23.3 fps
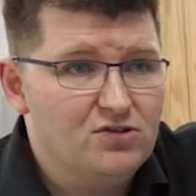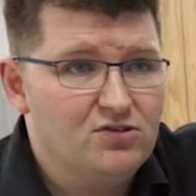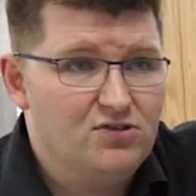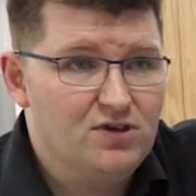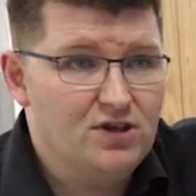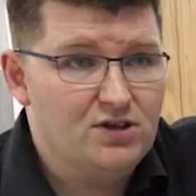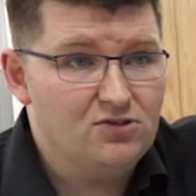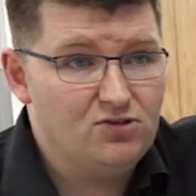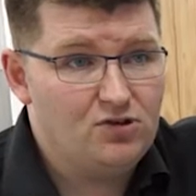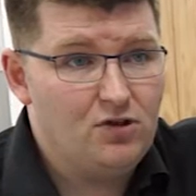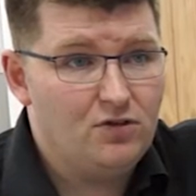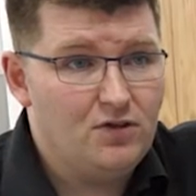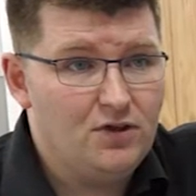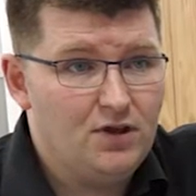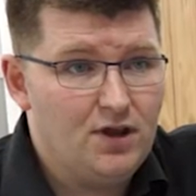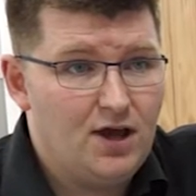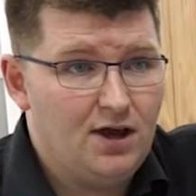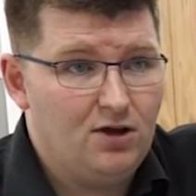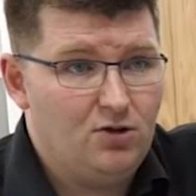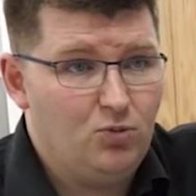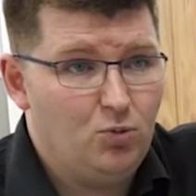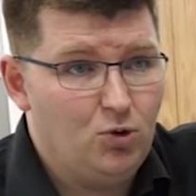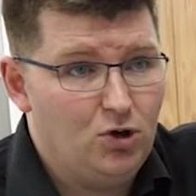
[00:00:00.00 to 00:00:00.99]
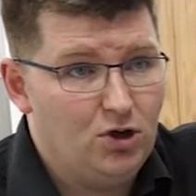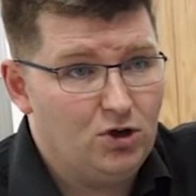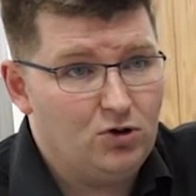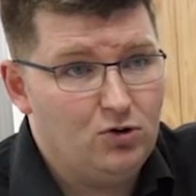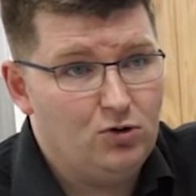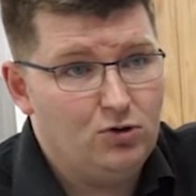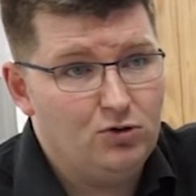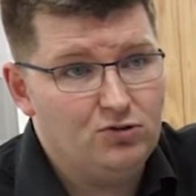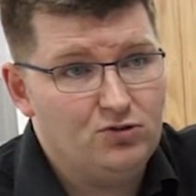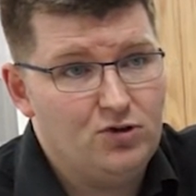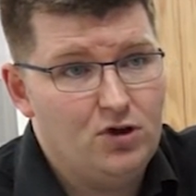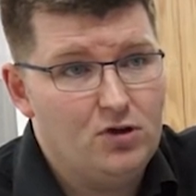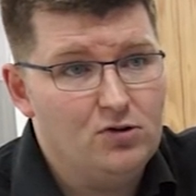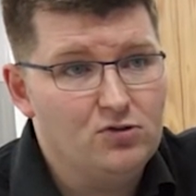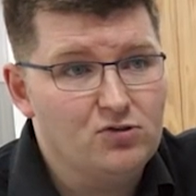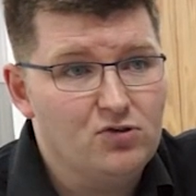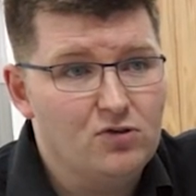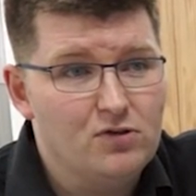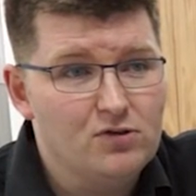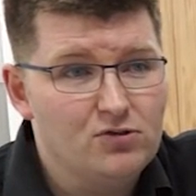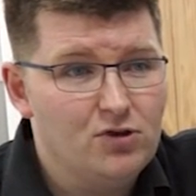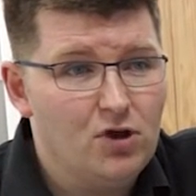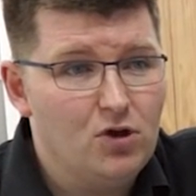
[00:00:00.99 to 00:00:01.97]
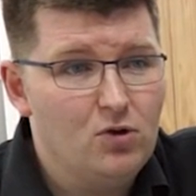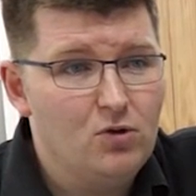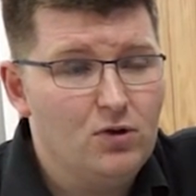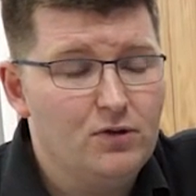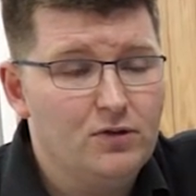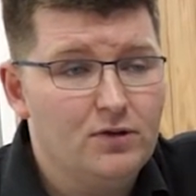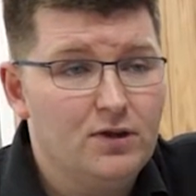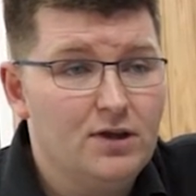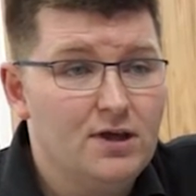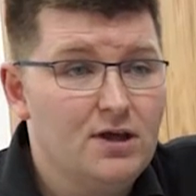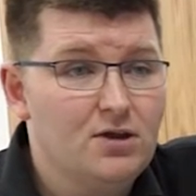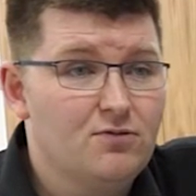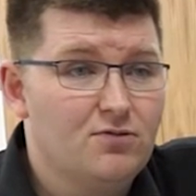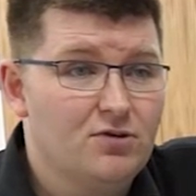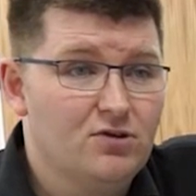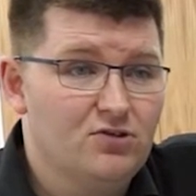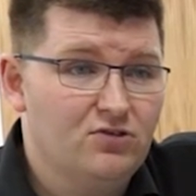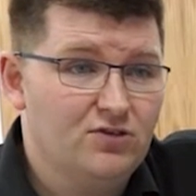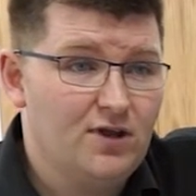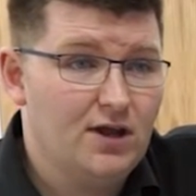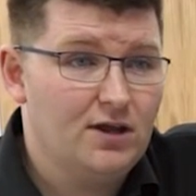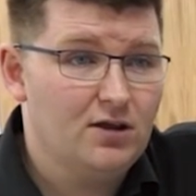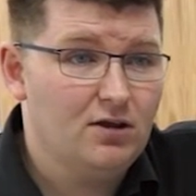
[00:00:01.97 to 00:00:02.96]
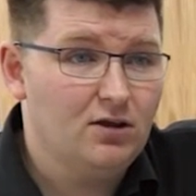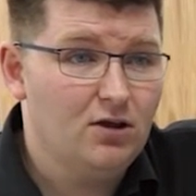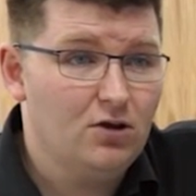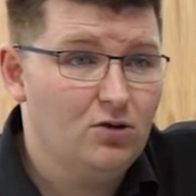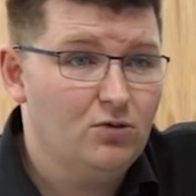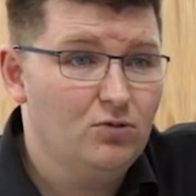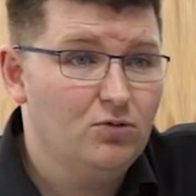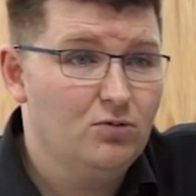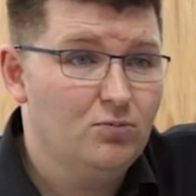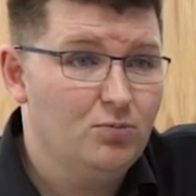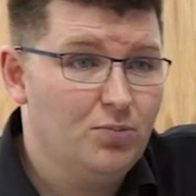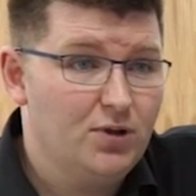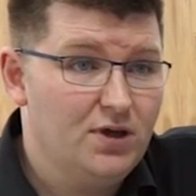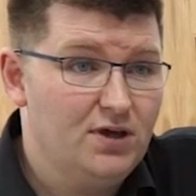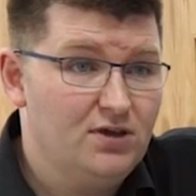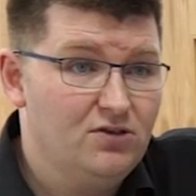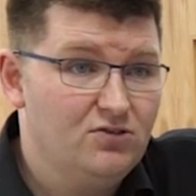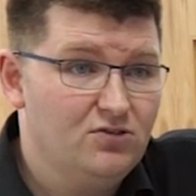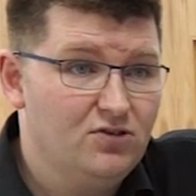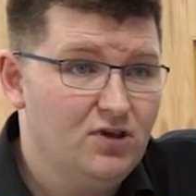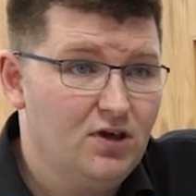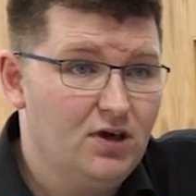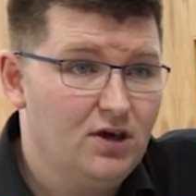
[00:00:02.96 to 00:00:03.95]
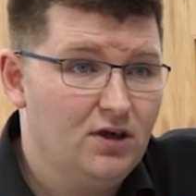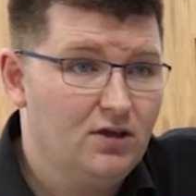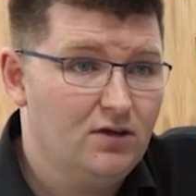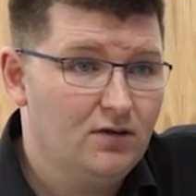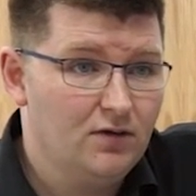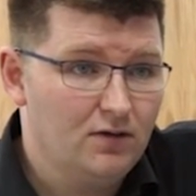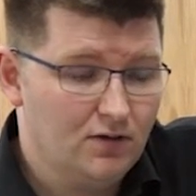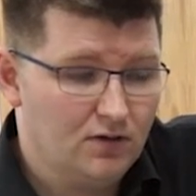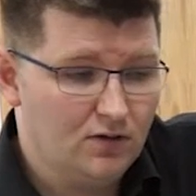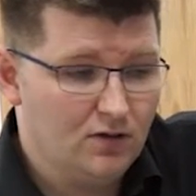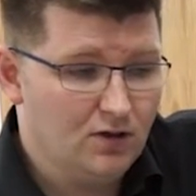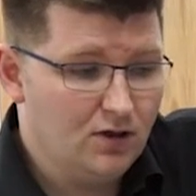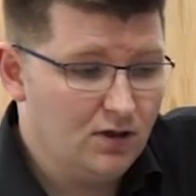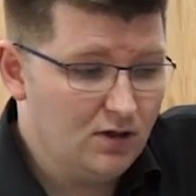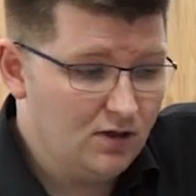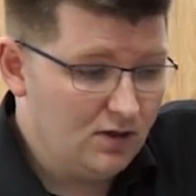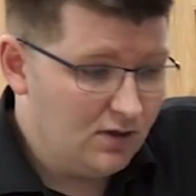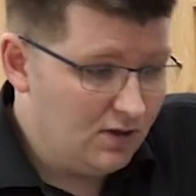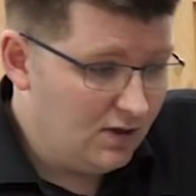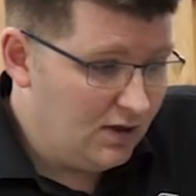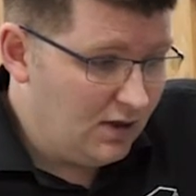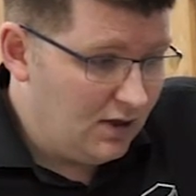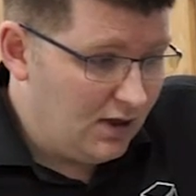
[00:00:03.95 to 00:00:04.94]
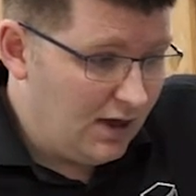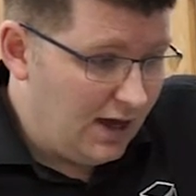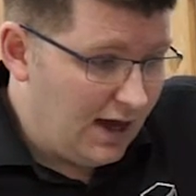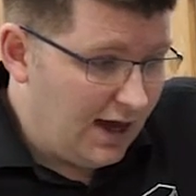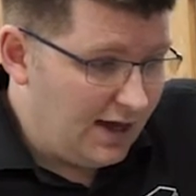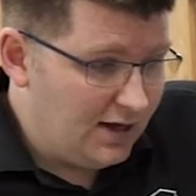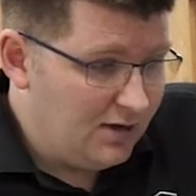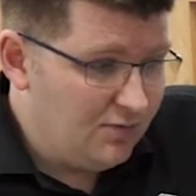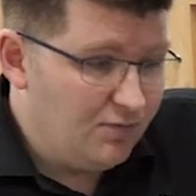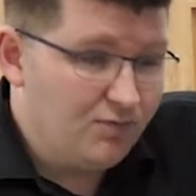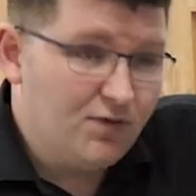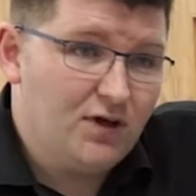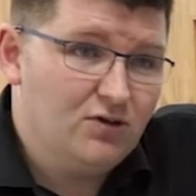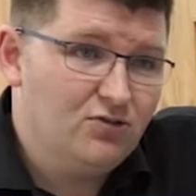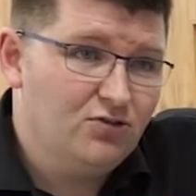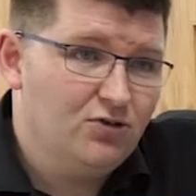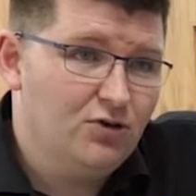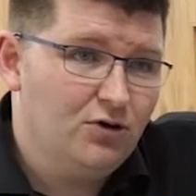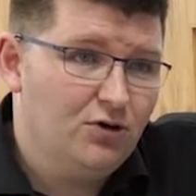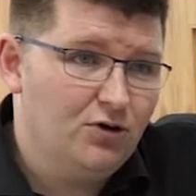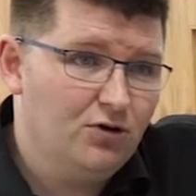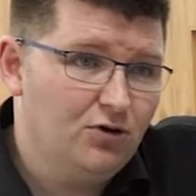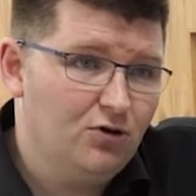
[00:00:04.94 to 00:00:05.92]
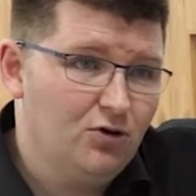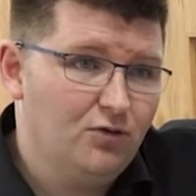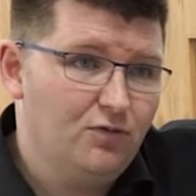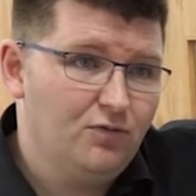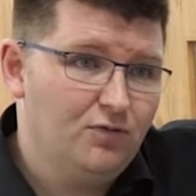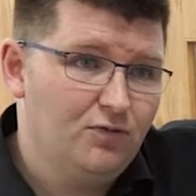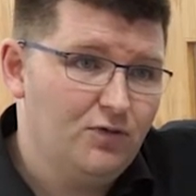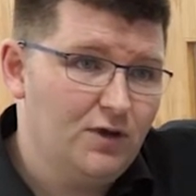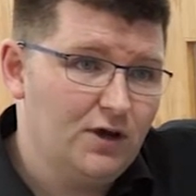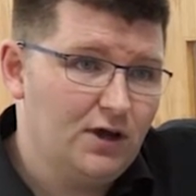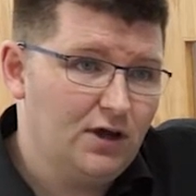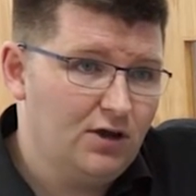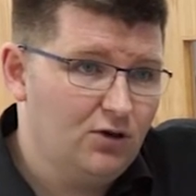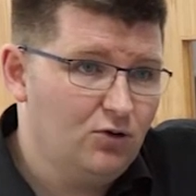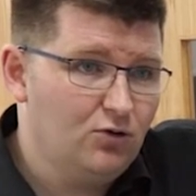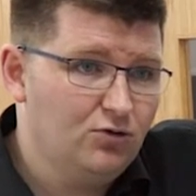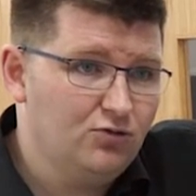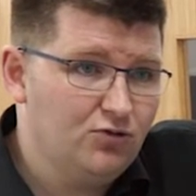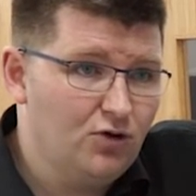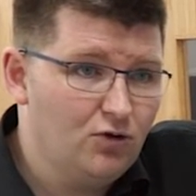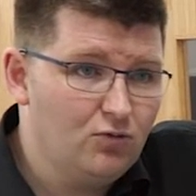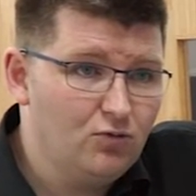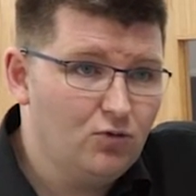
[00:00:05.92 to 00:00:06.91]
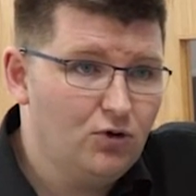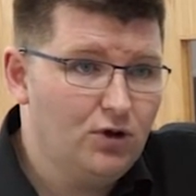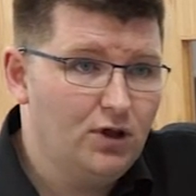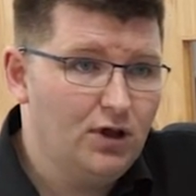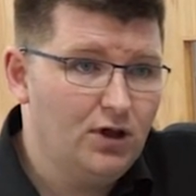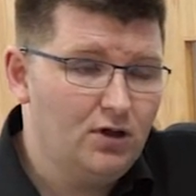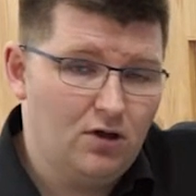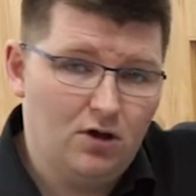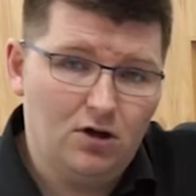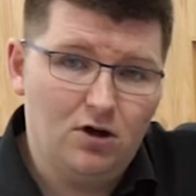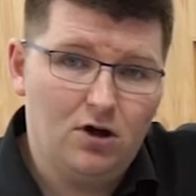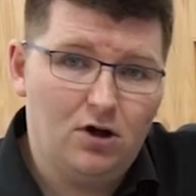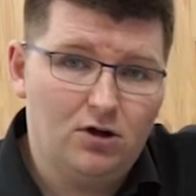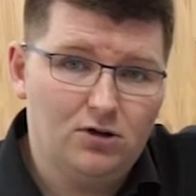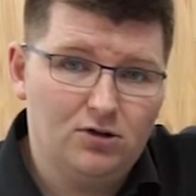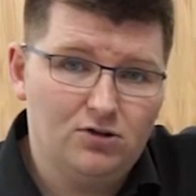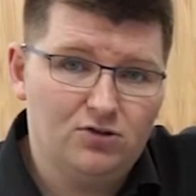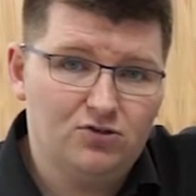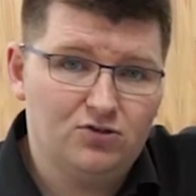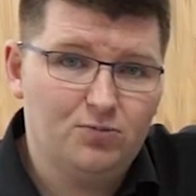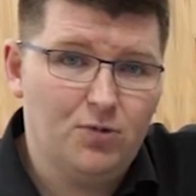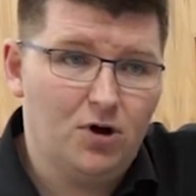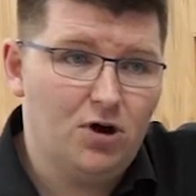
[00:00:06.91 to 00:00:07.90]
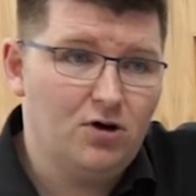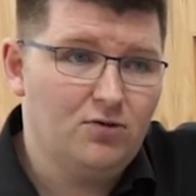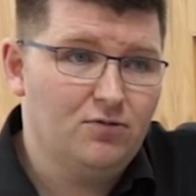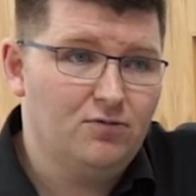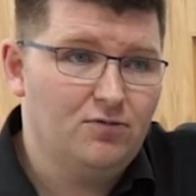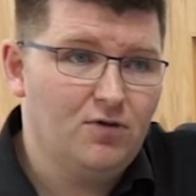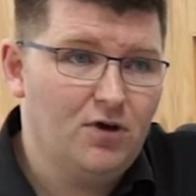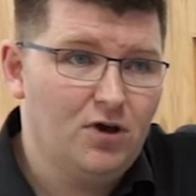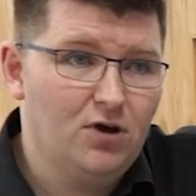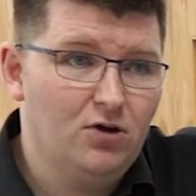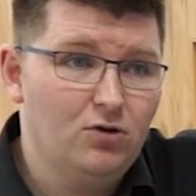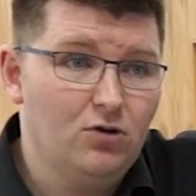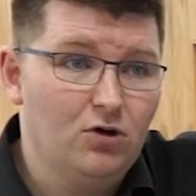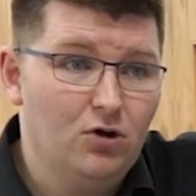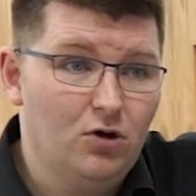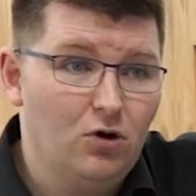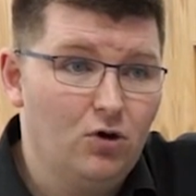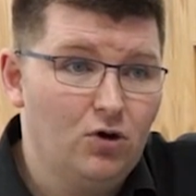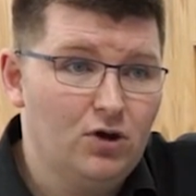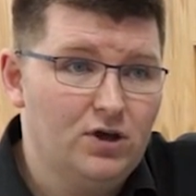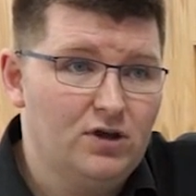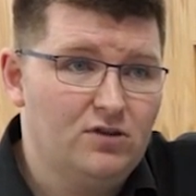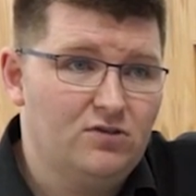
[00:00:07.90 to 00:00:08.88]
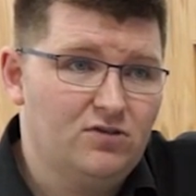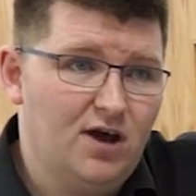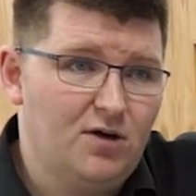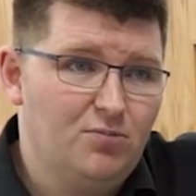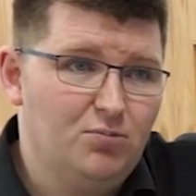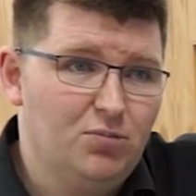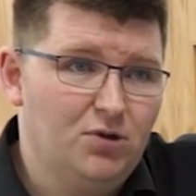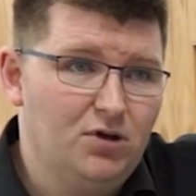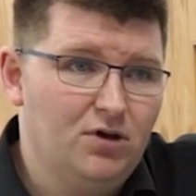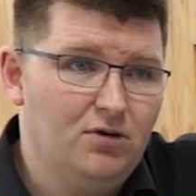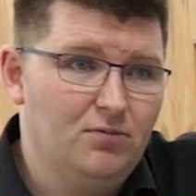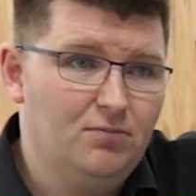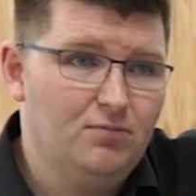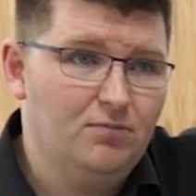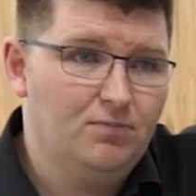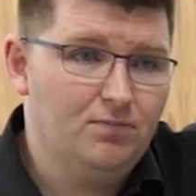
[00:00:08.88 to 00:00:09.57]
sits on the network also, so there's no need for a standalone PC. And if that's not enough, you can also run it on your smartphone or your tablet.